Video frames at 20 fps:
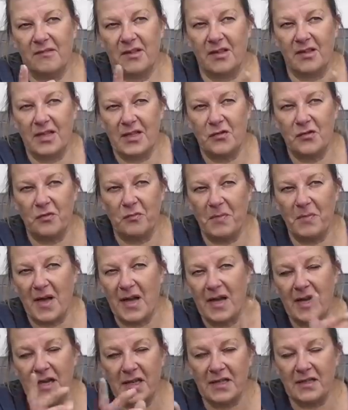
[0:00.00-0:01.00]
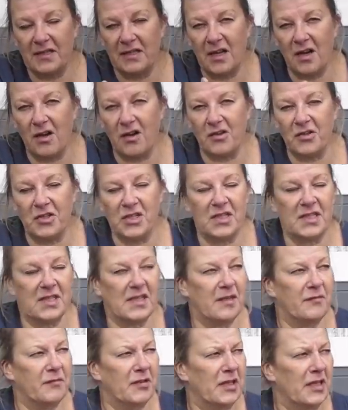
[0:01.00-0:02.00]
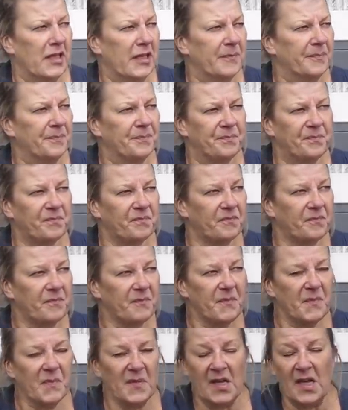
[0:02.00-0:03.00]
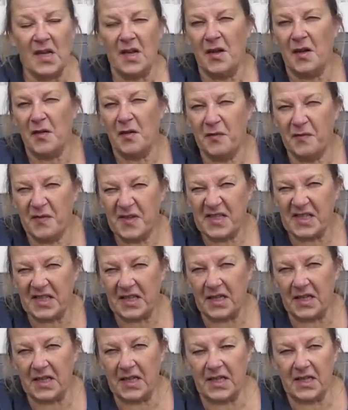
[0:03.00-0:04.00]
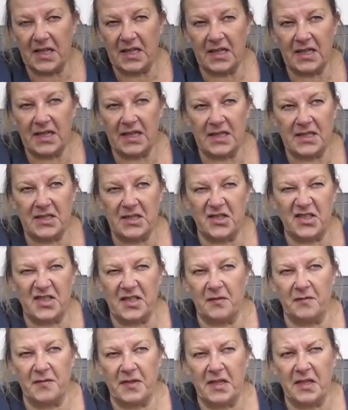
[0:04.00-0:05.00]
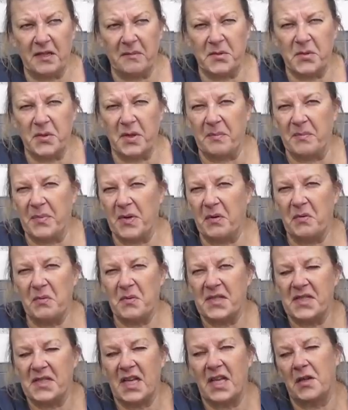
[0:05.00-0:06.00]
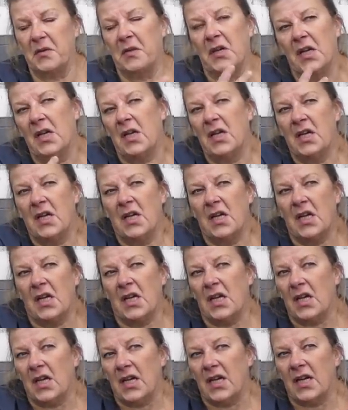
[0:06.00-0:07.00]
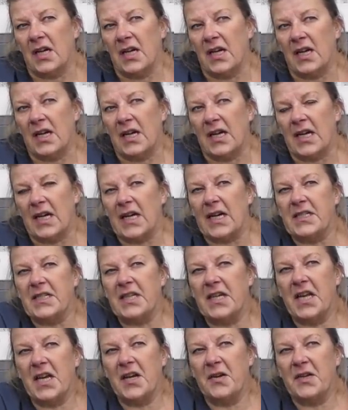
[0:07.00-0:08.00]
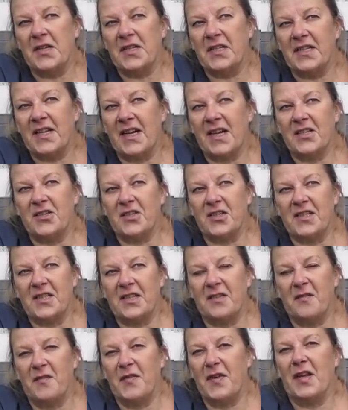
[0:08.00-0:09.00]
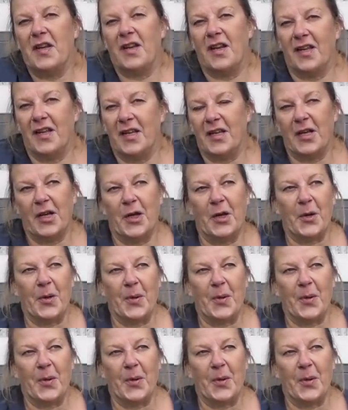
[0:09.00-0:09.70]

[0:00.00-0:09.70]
cathedral bed and the arches and everything. Physically, I just didn't feel up to it, but also, I don't know, I just didn't feel like